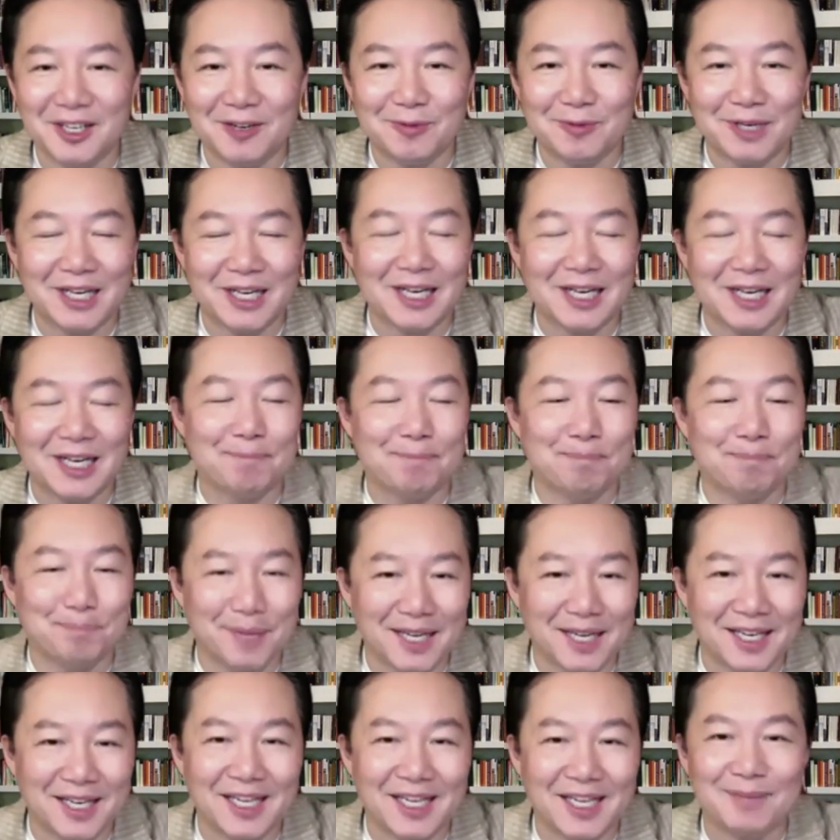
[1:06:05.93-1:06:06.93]
We hit $1
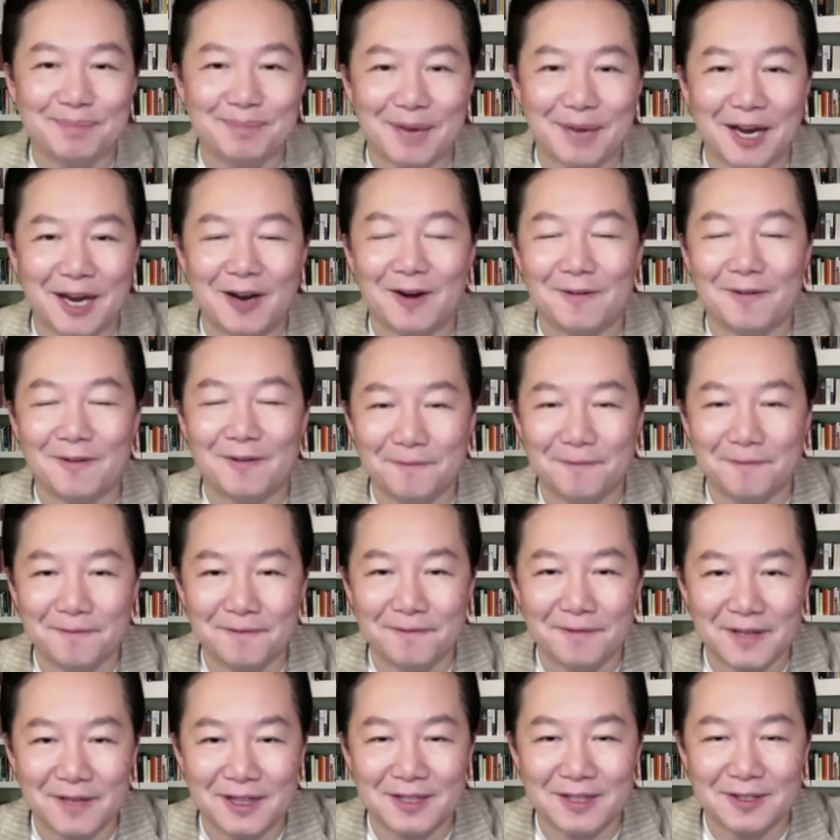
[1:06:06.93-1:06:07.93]
billion by our
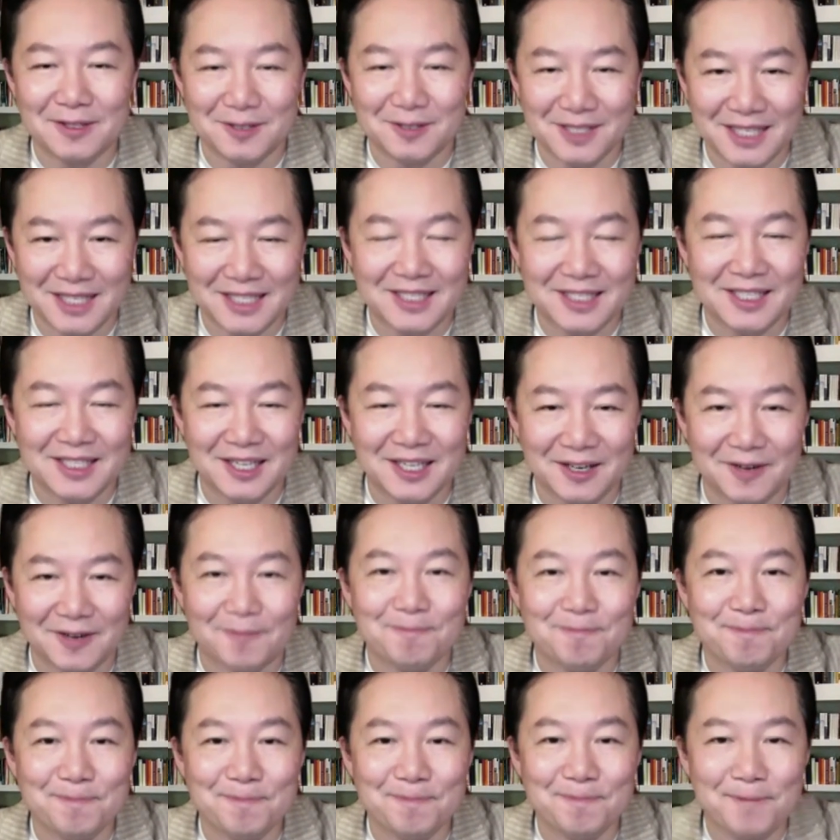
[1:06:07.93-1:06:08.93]
5th to 6th year.
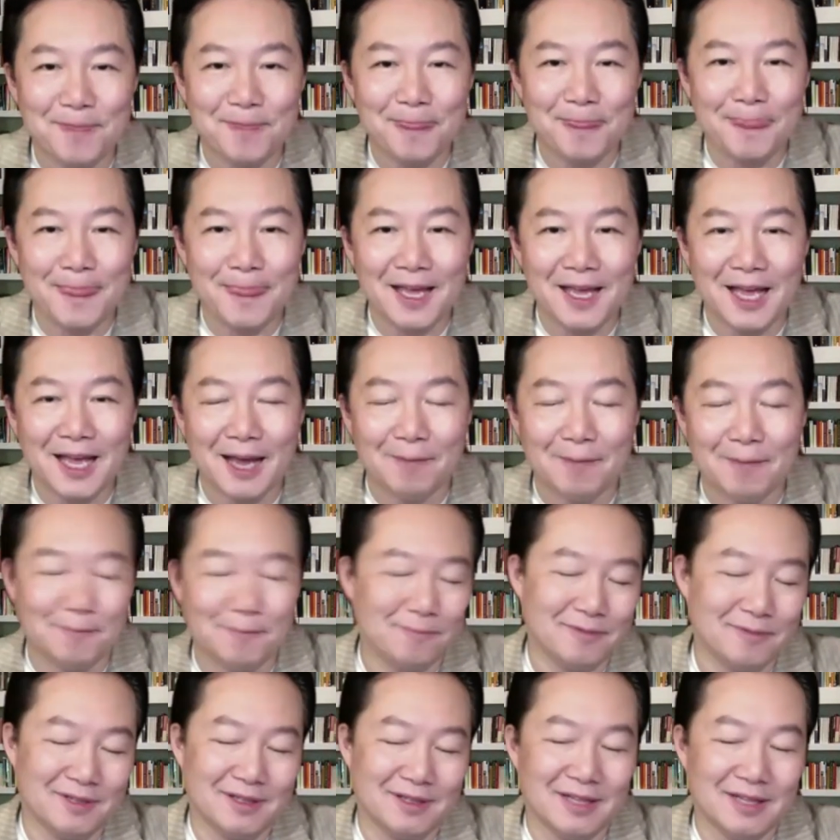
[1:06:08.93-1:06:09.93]
And
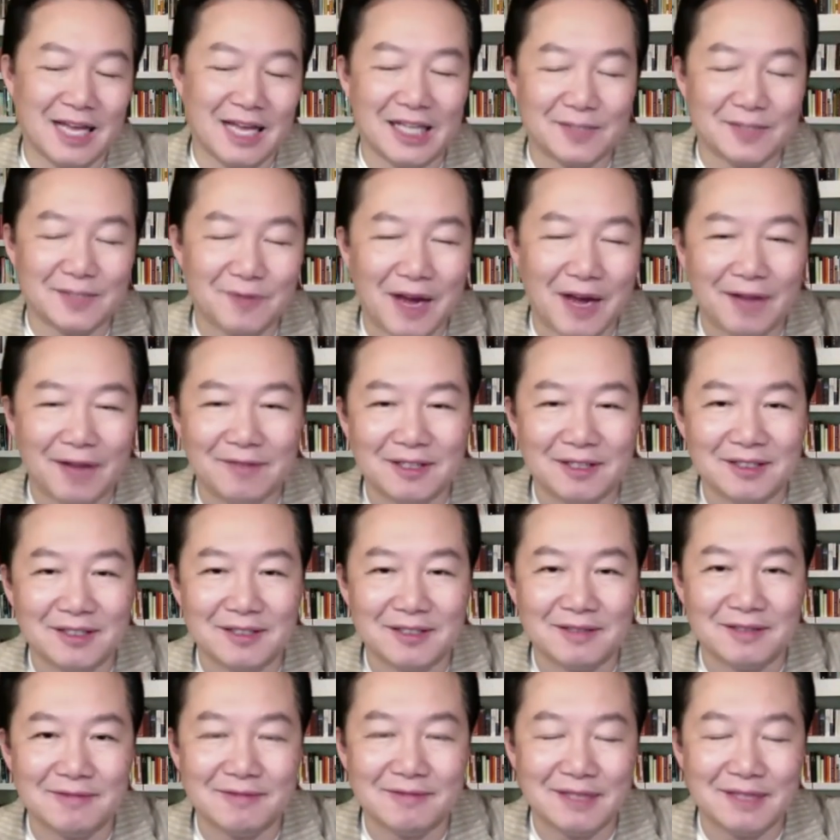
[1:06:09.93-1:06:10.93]
last 5 years,
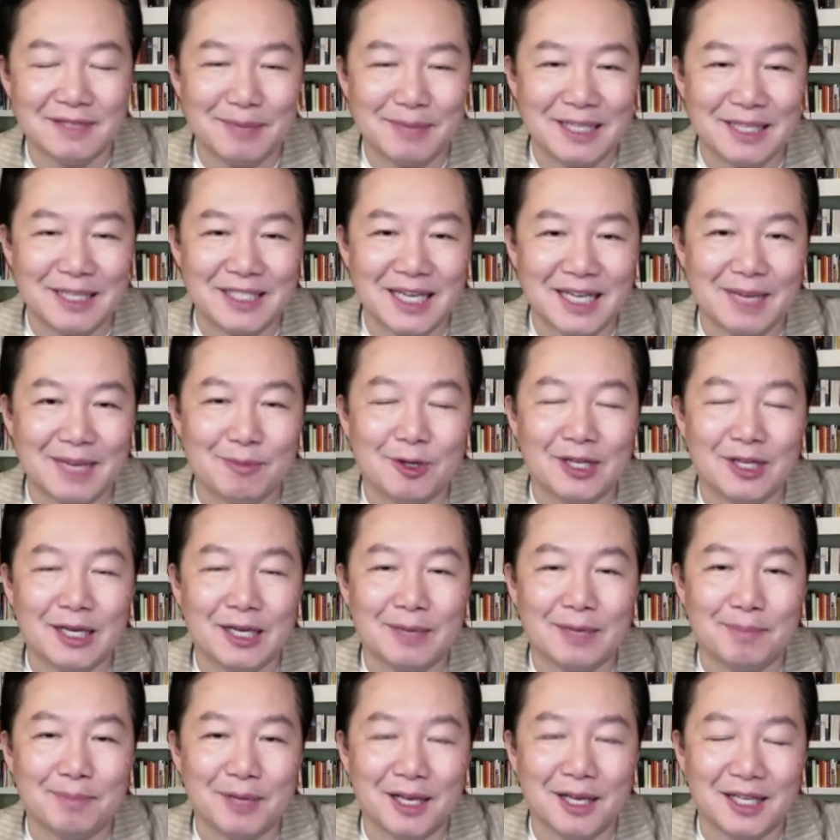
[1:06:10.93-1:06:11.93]
we maintain more than
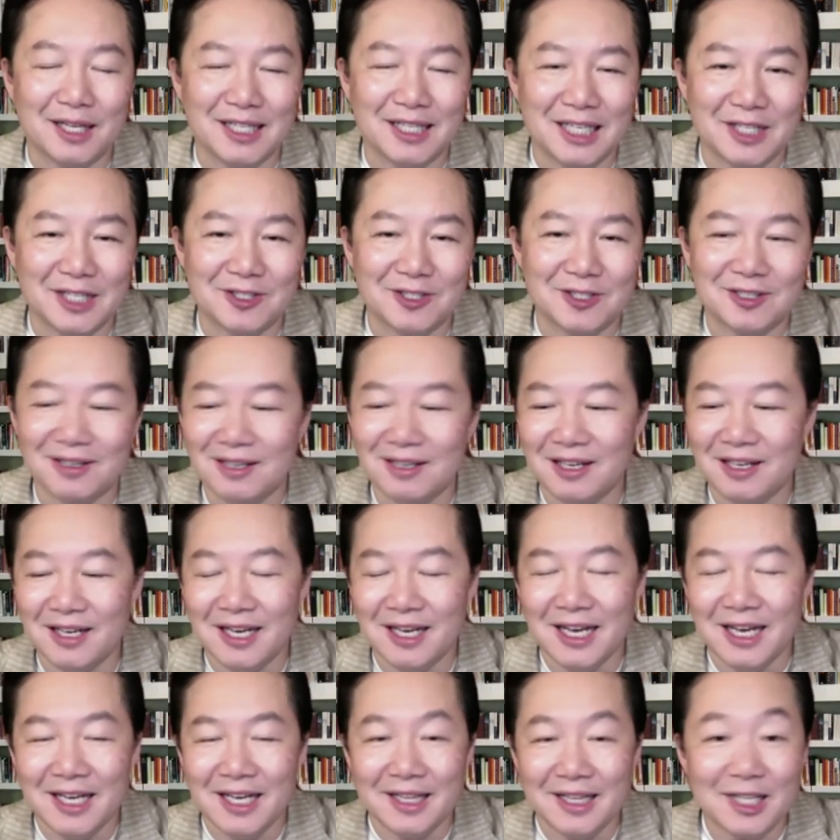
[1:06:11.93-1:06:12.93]
$1 billion each.
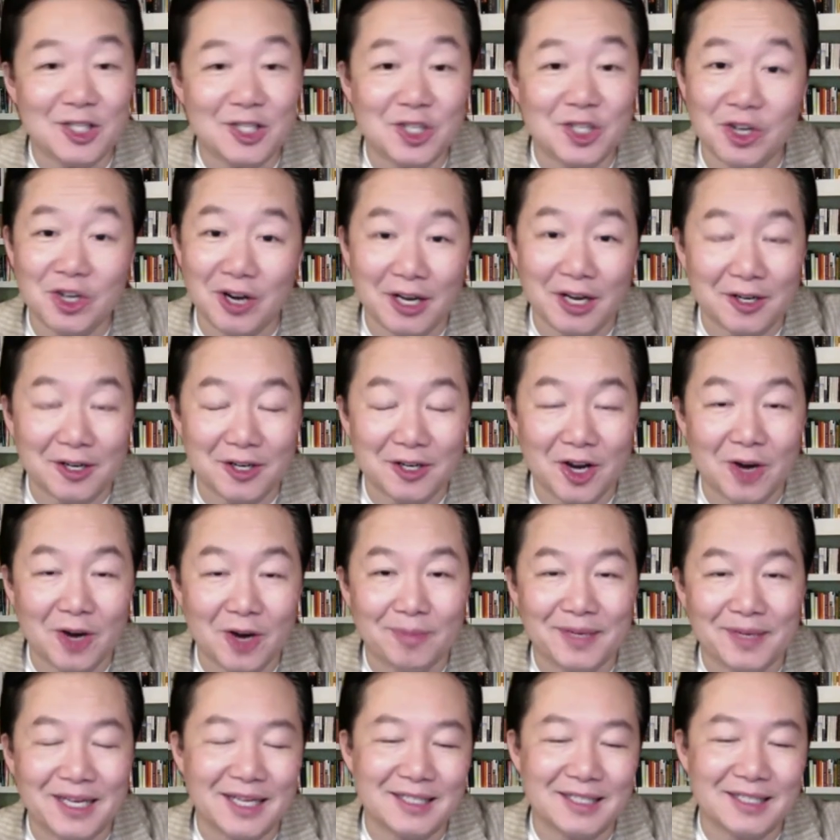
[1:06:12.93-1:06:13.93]
This year, I don't know,
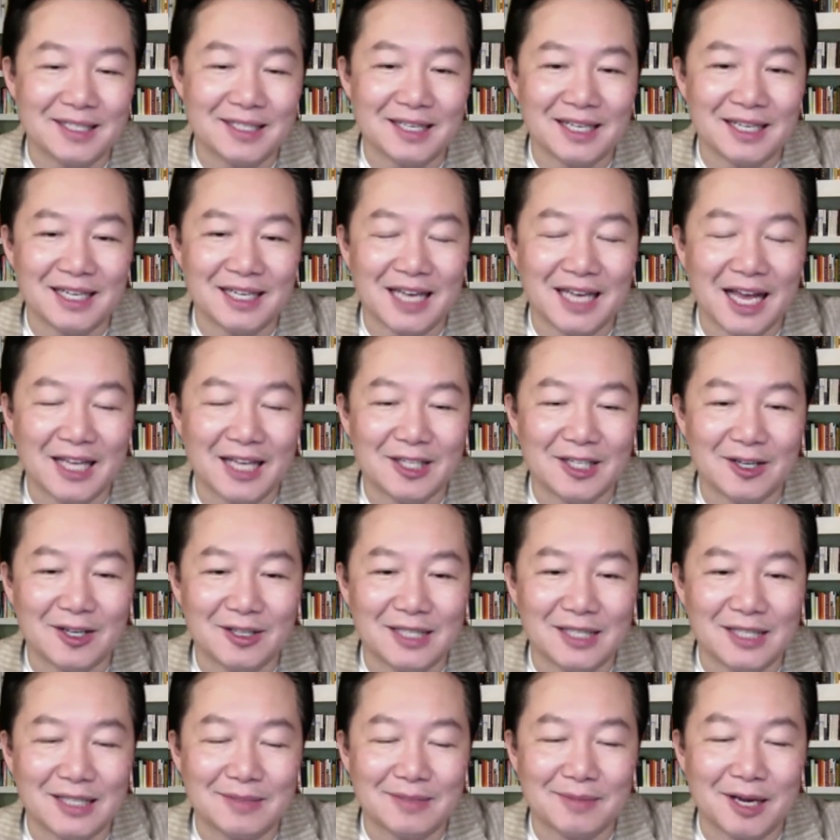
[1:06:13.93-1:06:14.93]
because again, you know, it
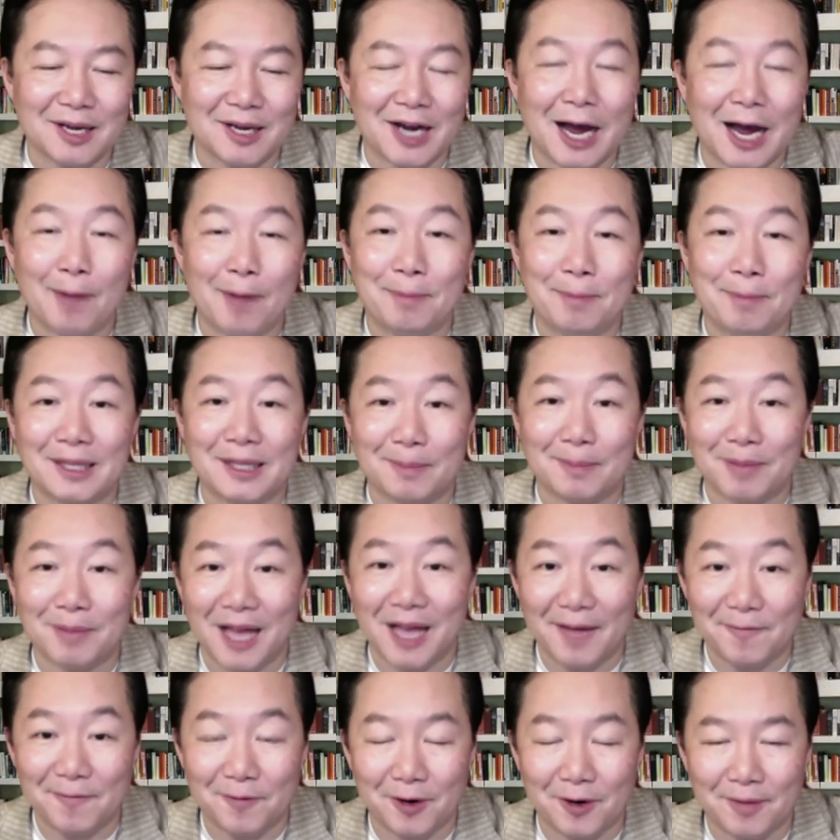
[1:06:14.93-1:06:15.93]
doesn't matter how big the
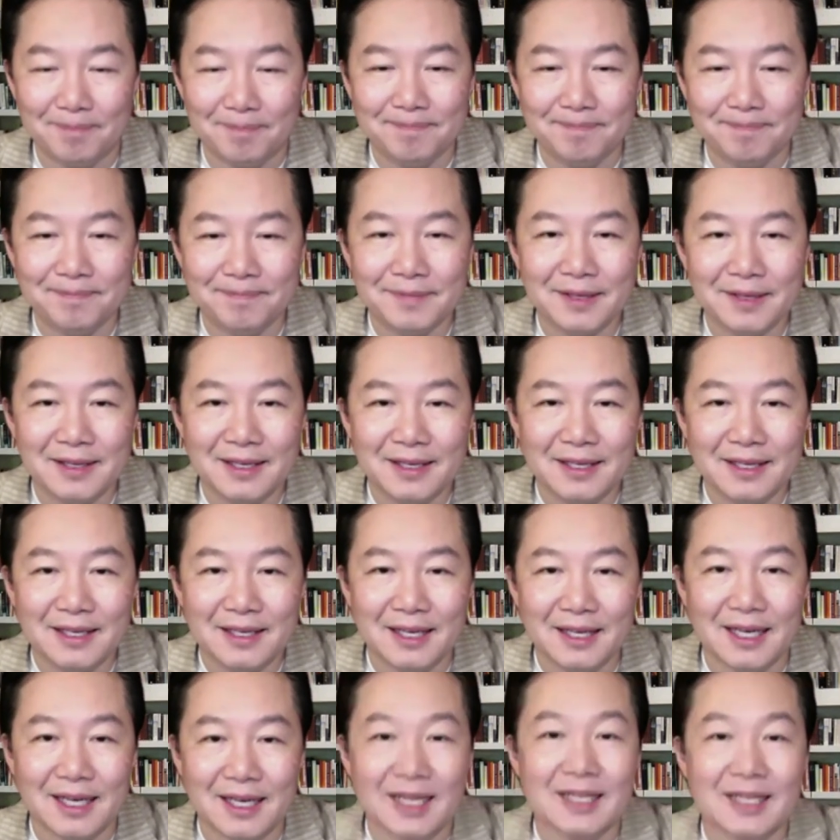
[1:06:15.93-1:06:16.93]
platform it
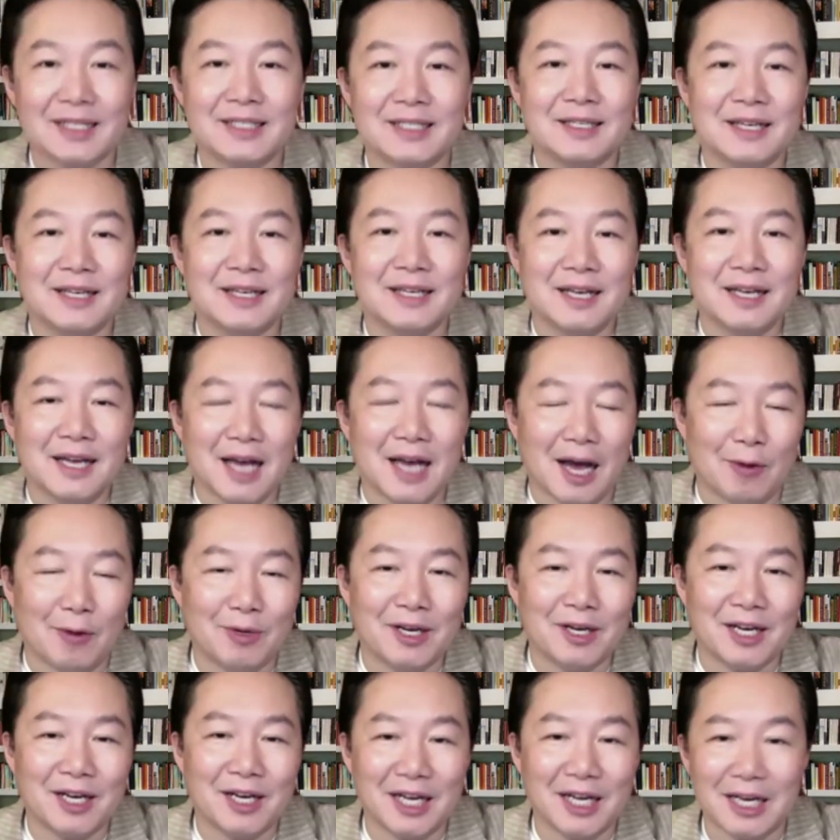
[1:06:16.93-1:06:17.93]
is. Are we
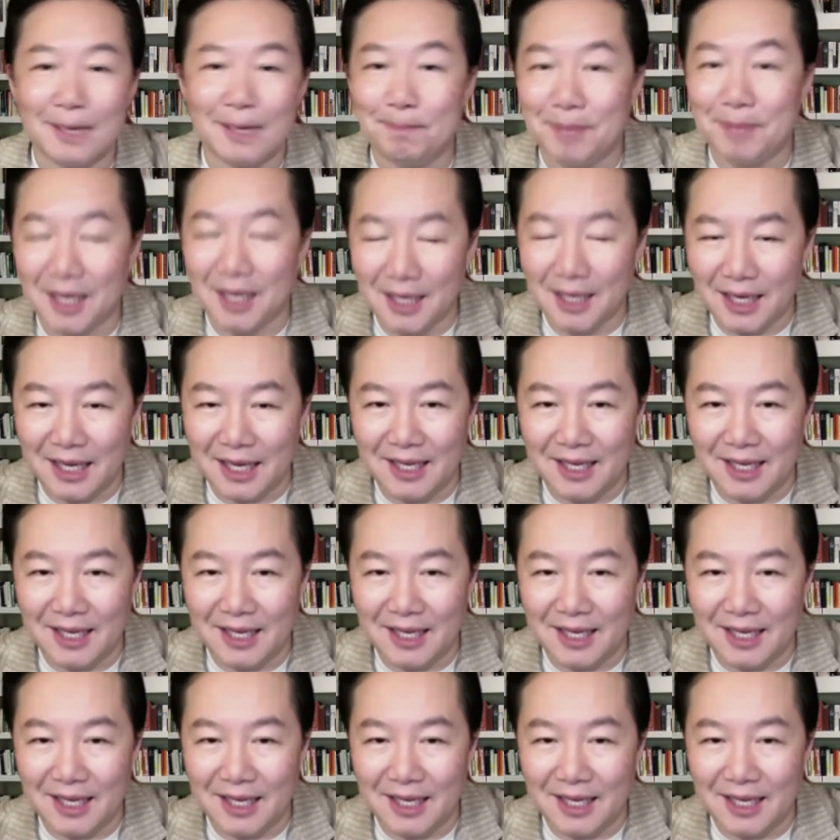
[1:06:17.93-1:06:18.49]
going to hit $1 billion?